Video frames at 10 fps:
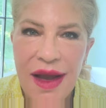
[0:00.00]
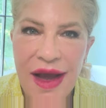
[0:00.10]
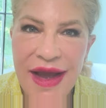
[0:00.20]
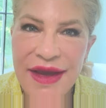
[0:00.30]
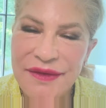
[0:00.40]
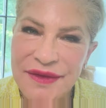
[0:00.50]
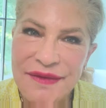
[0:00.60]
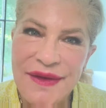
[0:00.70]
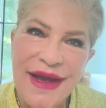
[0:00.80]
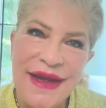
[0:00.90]
Hi
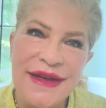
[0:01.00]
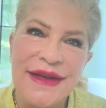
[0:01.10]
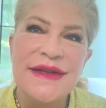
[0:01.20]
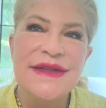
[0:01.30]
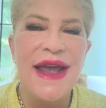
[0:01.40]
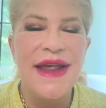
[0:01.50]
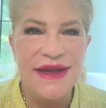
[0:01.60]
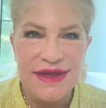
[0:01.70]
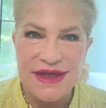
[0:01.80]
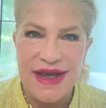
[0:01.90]
everyone, it's
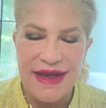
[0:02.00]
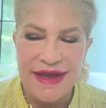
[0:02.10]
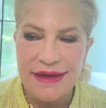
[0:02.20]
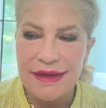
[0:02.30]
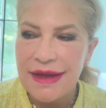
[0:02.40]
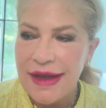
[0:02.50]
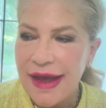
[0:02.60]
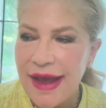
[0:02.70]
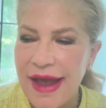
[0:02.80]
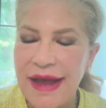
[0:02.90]
Kelly J,
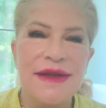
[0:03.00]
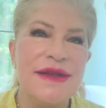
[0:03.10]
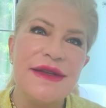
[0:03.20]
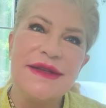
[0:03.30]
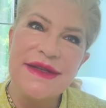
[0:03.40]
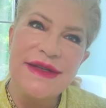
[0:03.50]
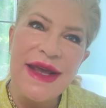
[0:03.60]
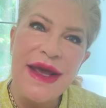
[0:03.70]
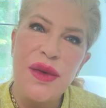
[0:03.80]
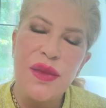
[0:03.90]
and
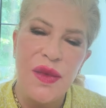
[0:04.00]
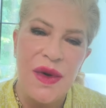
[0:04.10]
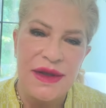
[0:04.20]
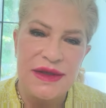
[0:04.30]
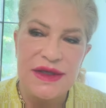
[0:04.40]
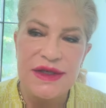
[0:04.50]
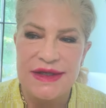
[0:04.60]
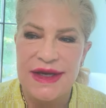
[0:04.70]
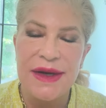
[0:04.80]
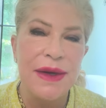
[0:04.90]
today I want to
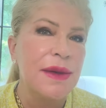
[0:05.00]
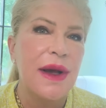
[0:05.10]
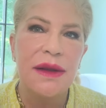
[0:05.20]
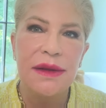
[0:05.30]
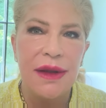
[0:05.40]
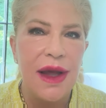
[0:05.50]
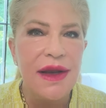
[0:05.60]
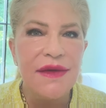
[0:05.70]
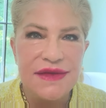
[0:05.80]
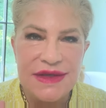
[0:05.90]
share a
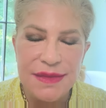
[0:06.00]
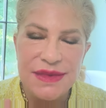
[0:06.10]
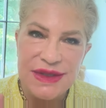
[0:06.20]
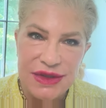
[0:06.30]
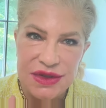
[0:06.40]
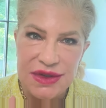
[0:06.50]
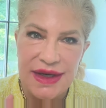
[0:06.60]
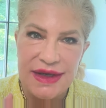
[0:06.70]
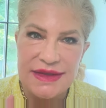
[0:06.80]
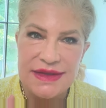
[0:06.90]
lot of tips and
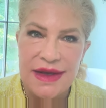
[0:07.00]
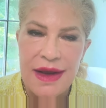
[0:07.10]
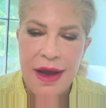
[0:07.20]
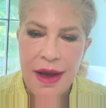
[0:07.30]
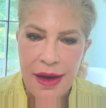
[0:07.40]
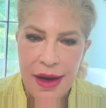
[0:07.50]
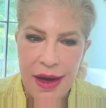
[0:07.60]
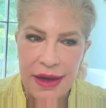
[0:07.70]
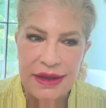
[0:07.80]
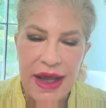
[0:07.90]
tricks
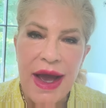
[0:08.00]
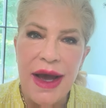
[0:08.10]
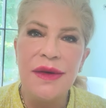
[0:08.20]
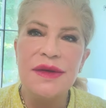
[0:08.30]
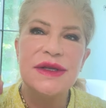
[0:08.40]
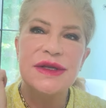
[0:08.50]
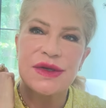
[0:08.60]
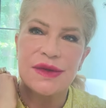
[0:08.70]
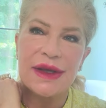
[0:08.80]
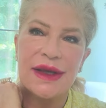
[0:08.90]
on how to
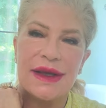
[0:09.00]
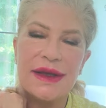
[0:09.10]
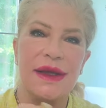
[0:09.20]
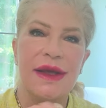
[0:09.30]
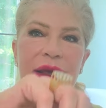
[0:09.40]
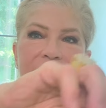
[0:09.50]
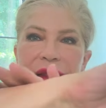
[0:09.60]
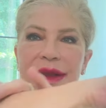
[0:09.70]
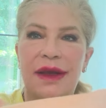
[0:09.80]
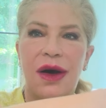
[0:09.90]
treat
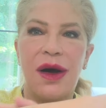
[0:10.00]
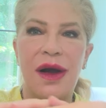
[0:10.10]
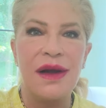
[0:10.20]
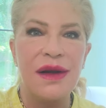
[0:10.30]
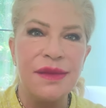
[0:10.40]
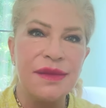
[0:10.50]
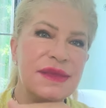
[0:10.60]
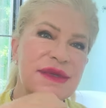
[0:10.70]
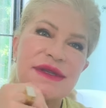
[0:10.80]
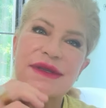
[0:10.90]
the
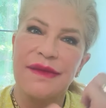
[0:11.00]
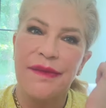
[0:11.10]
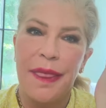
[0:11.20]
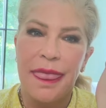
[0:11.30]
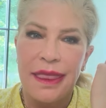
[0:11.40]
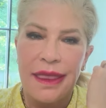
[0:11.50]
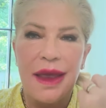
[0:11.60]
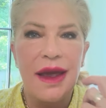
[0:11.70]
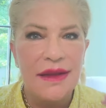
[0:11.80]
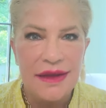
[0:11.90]
arms
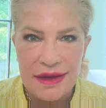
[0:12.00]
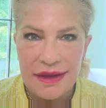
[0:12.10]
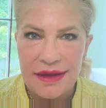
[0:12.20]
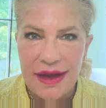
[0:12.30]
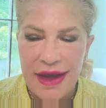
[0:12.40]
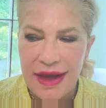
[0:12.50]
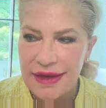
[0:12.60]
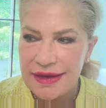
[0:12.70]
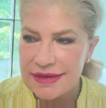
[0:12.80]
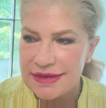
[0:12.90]
and the
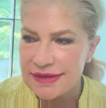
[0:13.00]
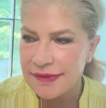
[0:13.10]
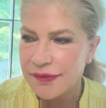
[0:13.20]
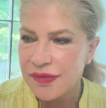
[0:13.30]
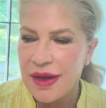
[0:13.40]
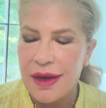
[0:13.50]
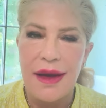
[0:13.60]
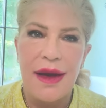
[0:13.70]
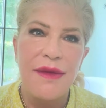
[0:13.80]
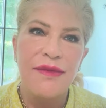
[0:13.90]
legs.
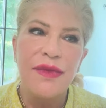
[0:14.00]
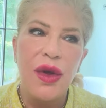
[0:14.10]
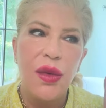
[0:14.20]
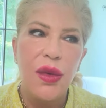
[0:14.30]
Um,